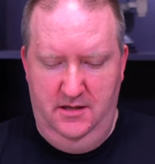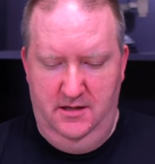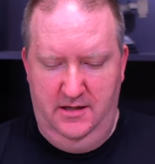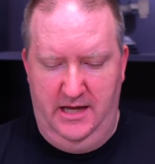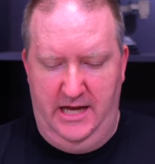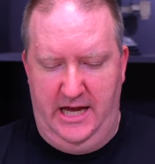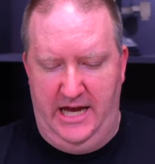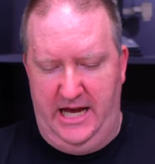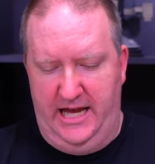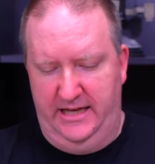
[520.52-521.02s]
the
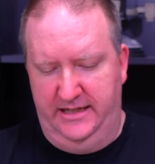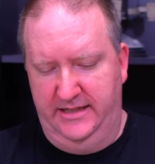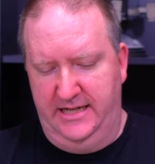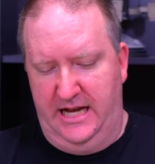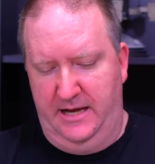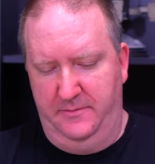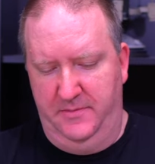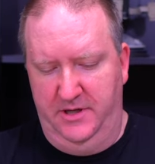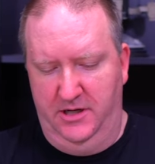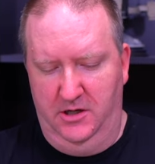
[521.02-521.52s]
Hot
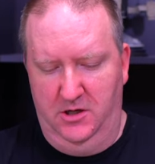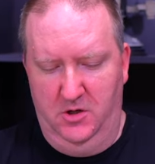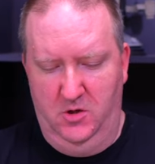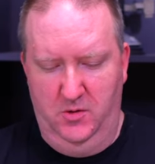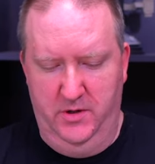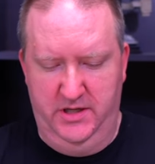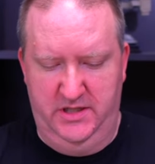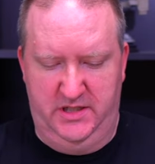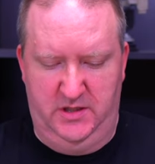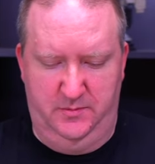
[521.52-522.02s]
Topic
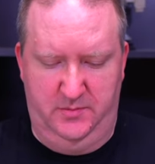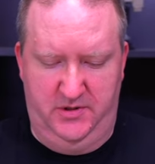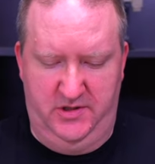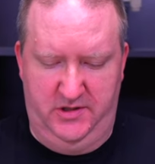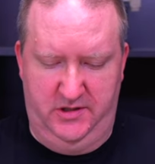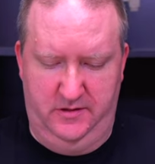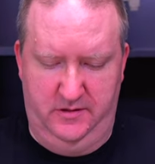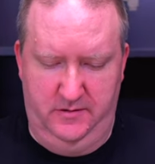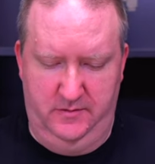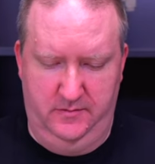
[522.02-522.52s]

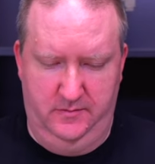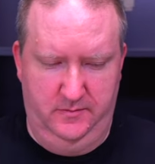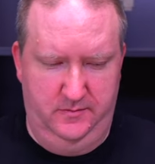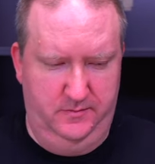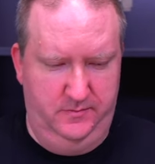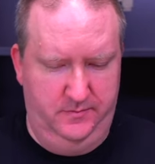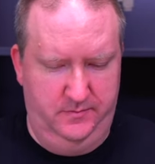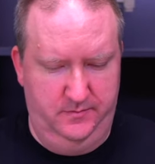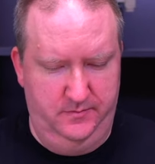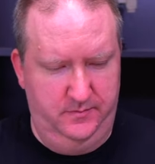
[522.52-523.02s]
Quisps.
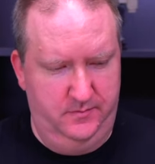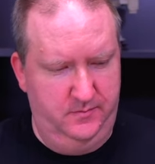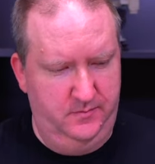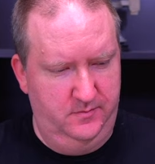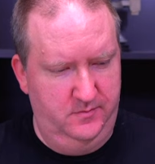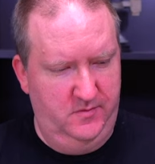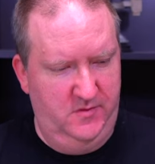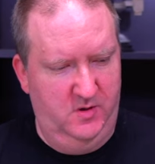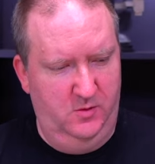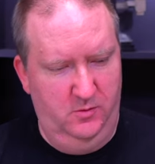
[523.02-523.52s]

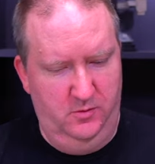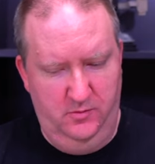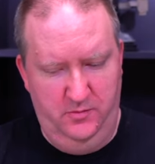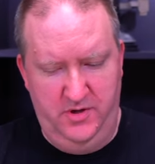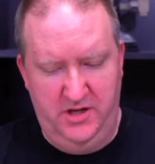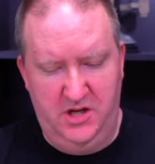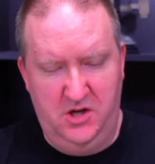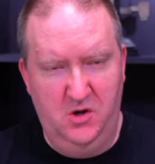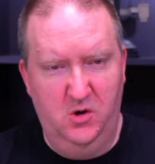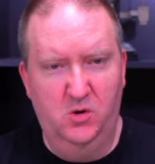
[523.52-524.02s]
Would
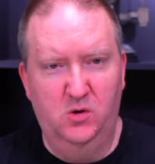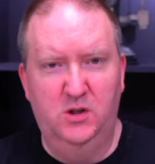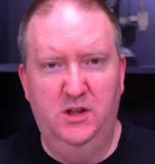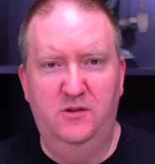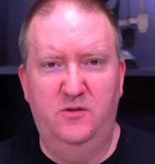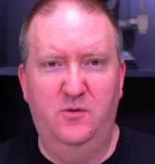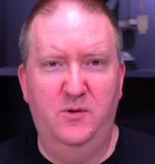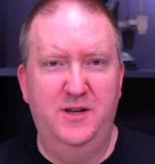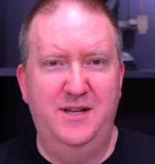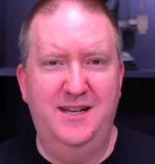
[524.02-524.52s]
be cool
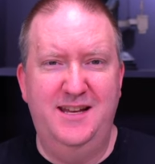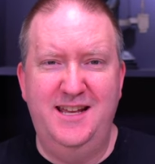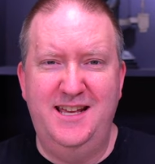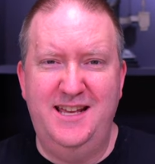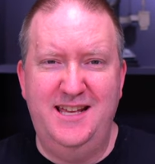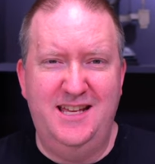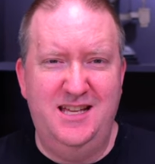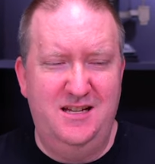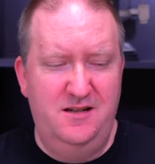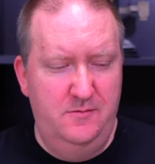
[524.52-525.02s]
if we
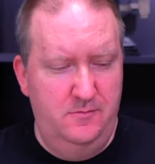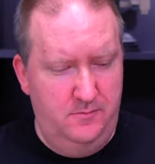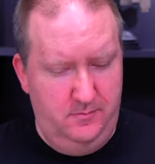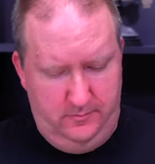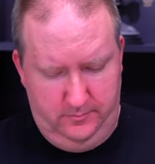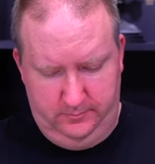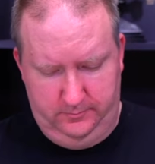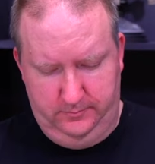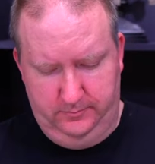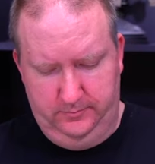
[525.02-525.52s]
did.
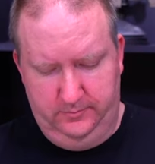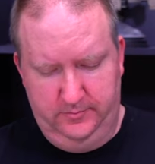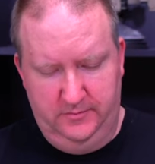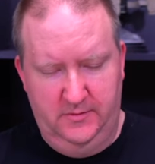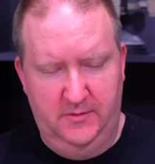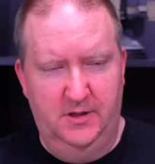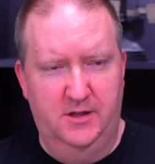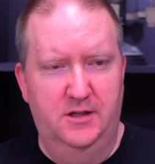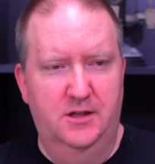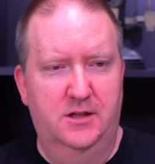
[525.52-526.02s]

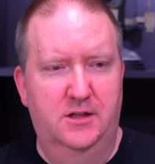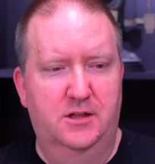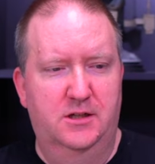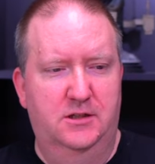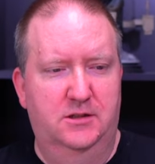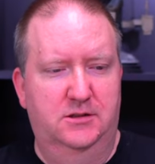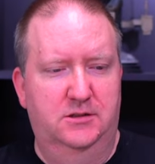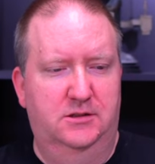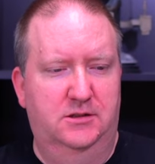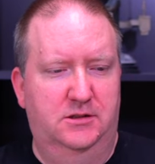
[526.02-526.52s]

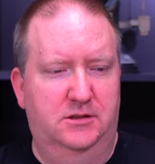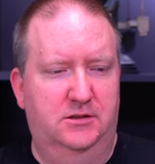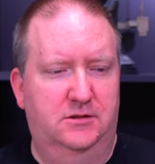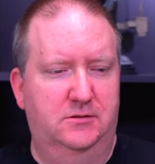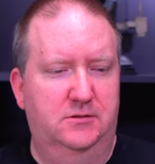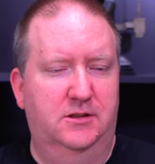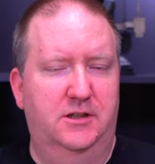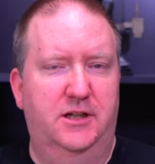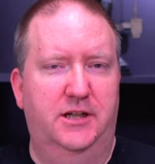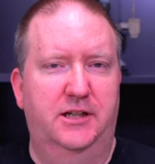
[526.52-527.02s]

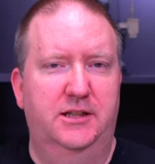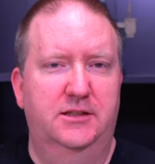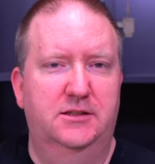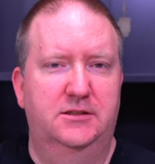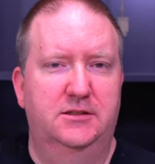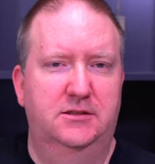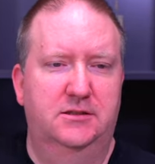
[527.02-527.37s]
Alright.